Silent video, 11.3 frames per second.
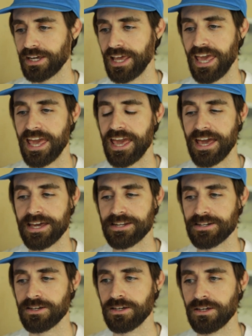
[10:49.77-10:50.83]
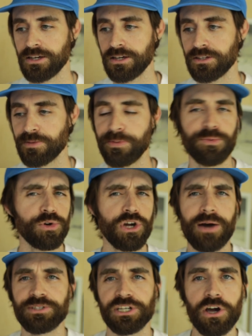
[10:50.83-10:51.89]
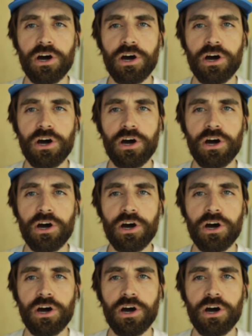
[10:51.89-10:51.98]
And some people were commenting,